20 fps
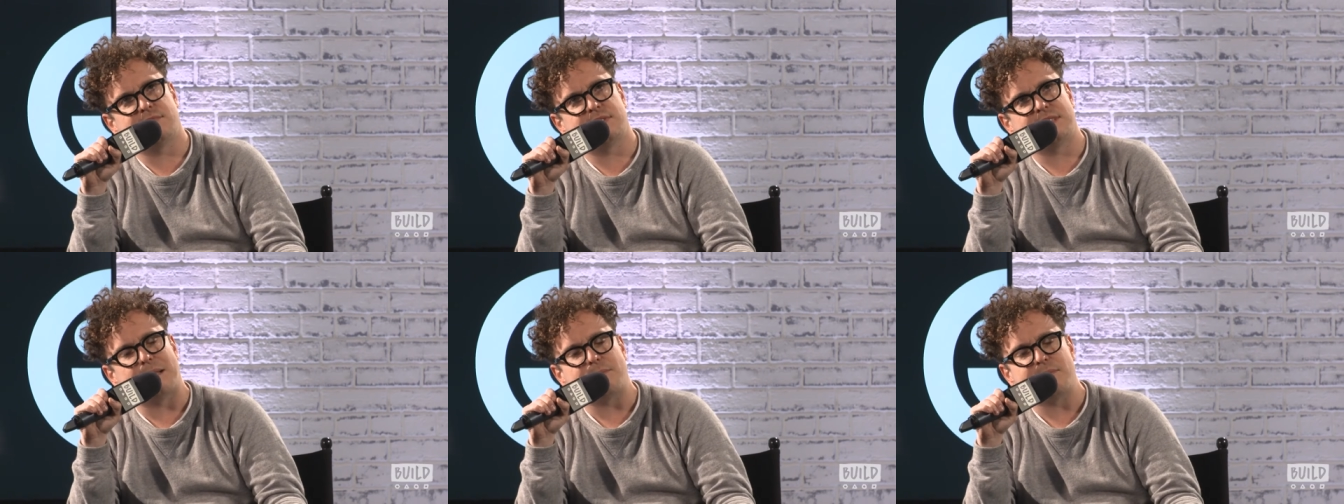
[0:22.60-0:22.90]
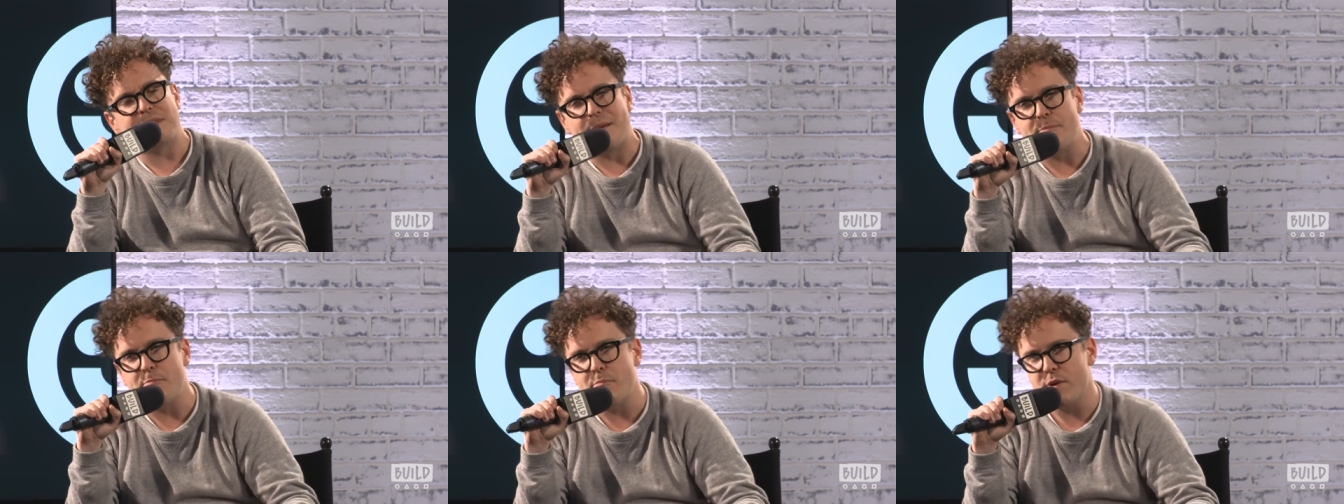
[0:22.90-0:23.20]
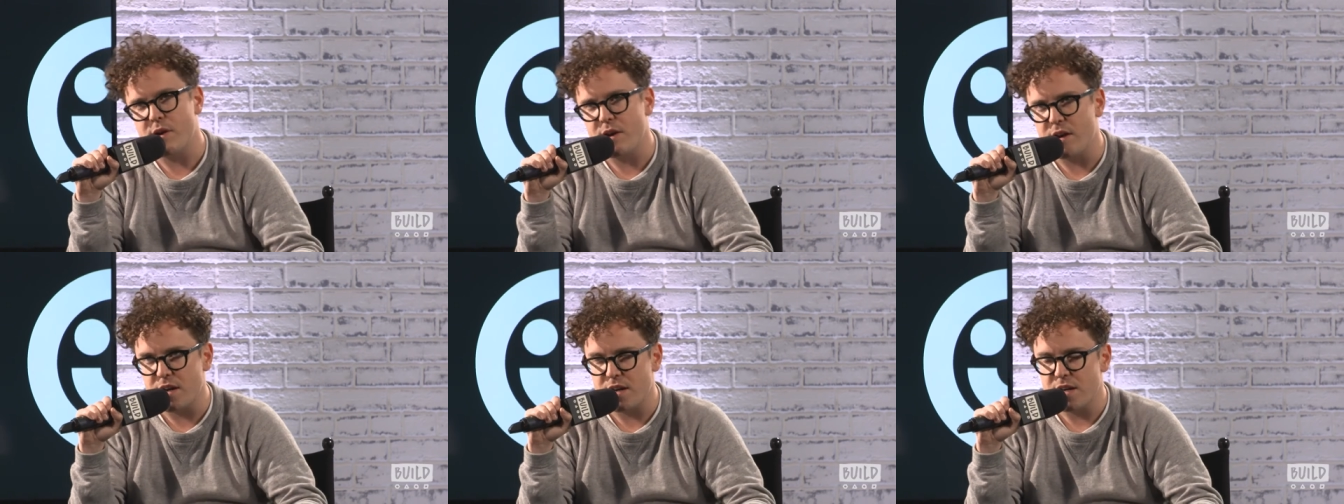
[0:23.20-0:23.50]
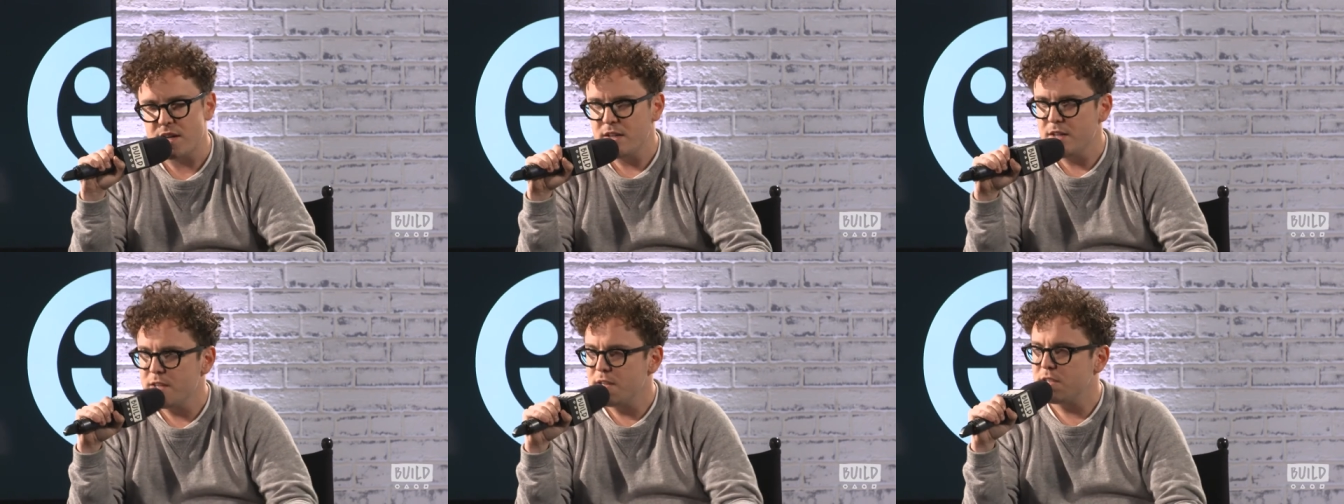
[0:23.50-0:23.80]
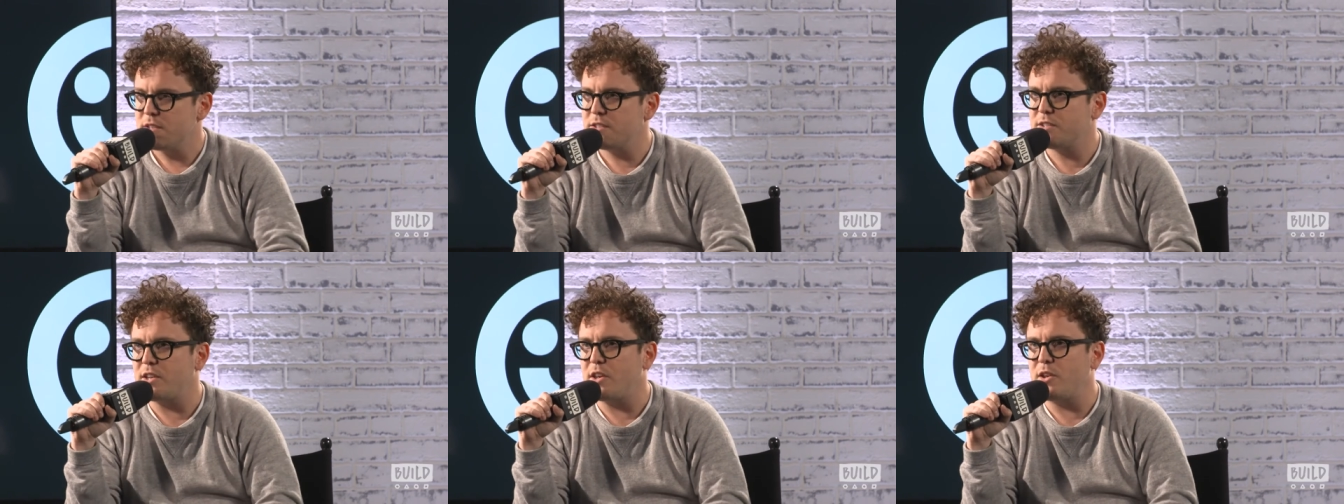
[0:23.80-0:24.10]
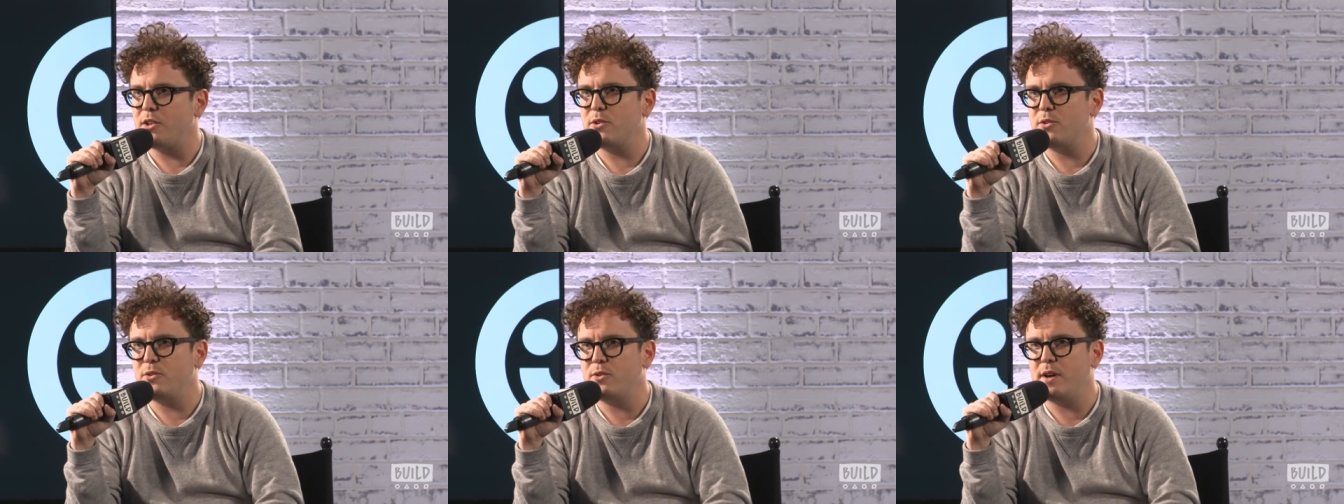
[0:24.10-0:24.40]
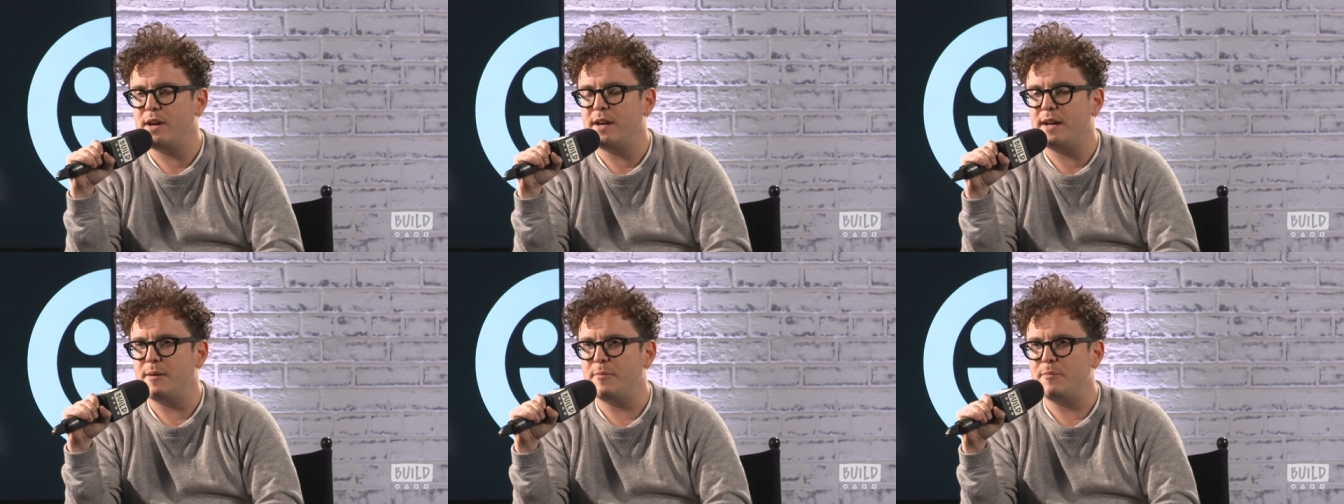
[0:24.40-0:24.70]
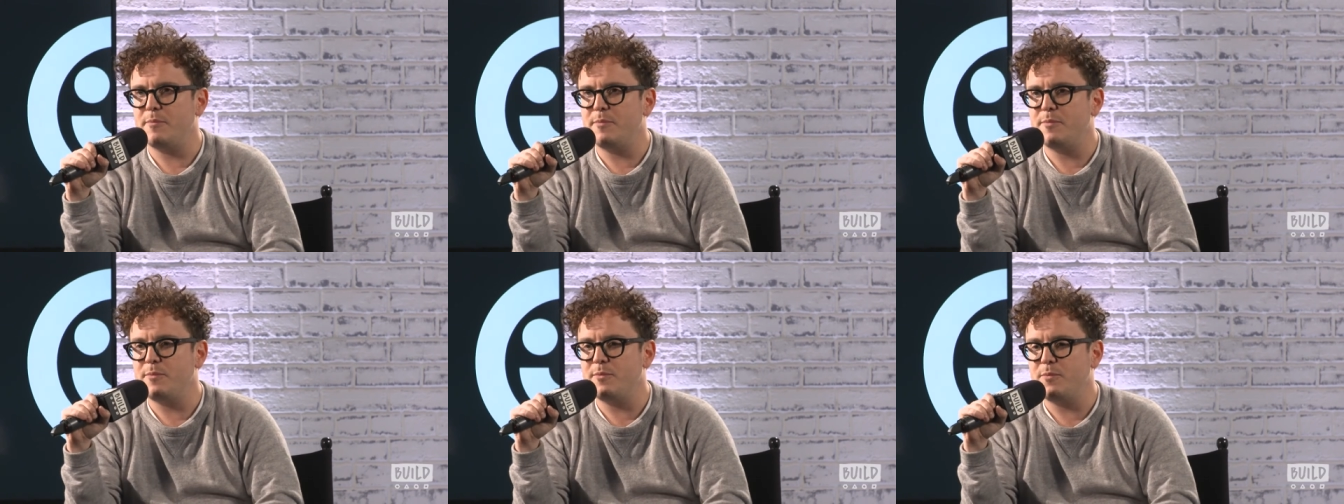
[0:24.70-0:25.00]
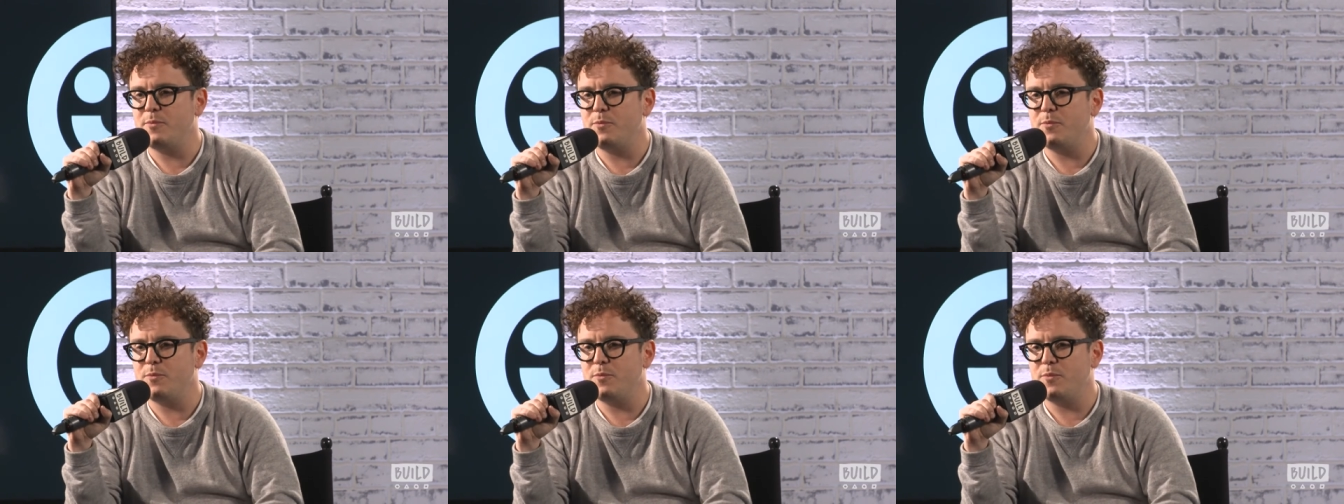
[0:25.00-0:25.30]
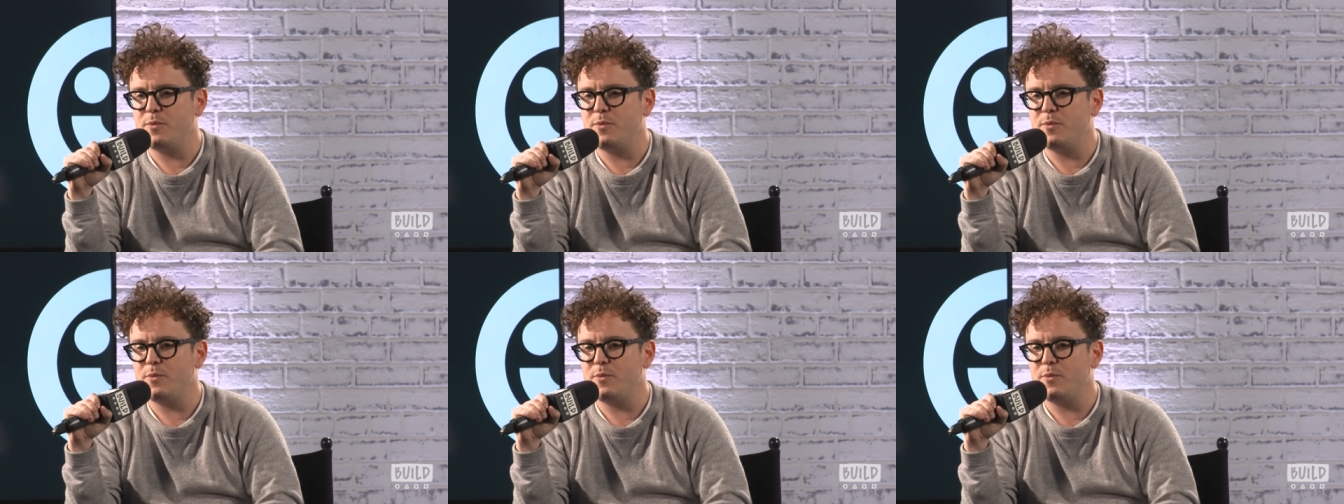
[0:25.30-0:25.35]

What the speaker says: September. So,